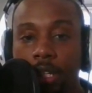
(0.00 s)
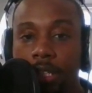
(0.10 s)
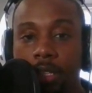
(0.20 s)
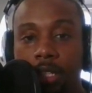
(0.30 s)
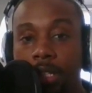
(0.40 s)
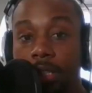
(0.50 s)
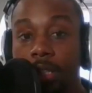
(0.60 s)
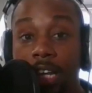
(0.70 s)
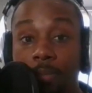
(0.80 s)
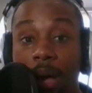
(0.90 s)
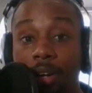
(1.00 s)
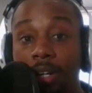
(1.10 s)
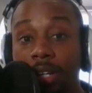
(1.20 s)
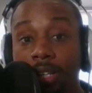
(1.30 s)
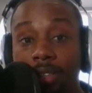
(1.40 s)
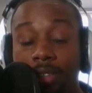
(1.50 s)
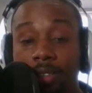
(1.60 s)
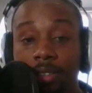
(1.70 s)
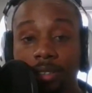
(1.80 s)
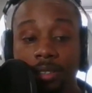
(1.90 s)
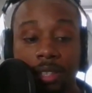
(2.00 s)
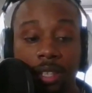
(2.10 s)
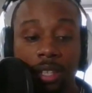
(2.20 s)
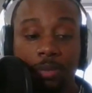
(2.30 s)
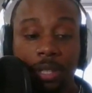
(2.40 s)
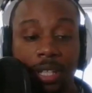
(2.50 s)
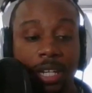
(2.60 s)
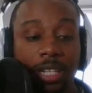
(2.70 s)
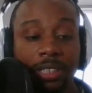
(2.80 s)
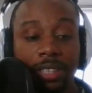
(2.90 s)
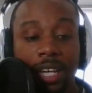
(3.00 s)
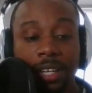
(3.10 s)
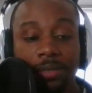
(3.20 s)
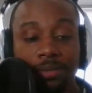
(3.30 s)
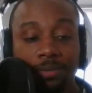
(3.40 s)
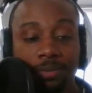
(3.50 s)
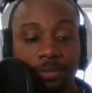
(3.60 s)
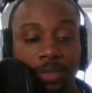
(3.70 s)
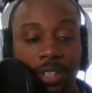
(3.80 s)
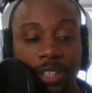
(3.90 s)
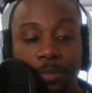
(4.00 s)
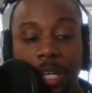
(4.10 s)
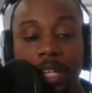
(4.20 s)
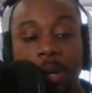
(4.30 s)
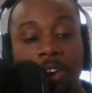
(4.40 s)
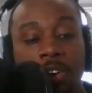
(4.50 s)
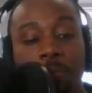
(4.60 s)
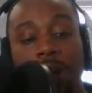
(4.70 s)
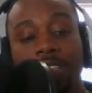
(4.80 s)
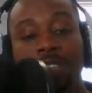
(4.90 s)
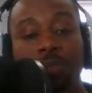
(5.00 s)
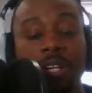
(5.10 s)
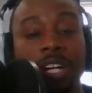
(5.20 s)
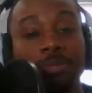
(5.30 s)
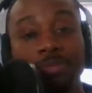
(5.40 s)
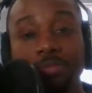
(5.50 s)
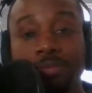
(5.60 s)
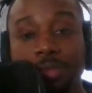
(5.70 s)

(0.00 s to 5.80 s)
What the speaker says: the thing about it is, because the medium home prices went up